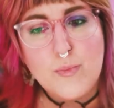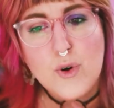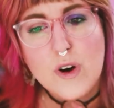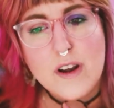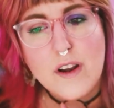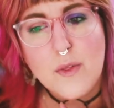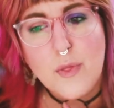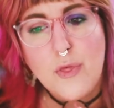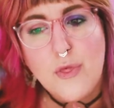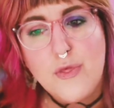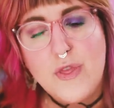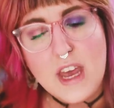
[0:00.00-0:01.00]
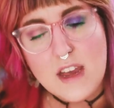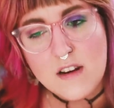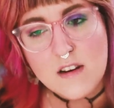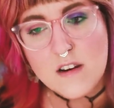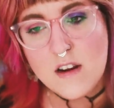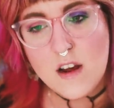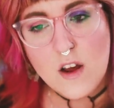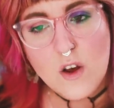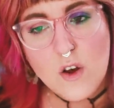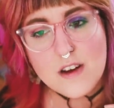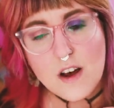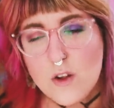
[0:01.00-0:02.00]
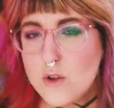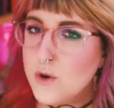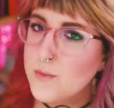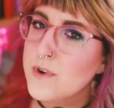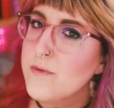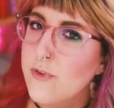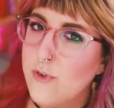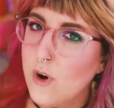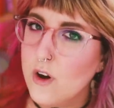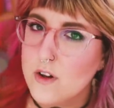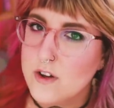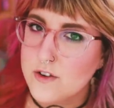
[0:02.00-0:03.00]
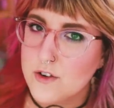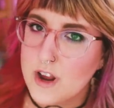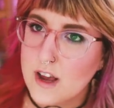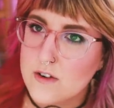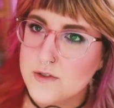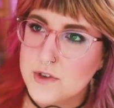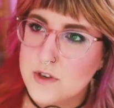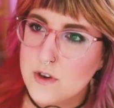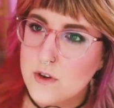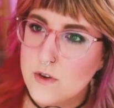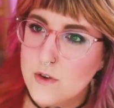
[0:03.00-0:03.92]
put thin aluminum foil on your nails.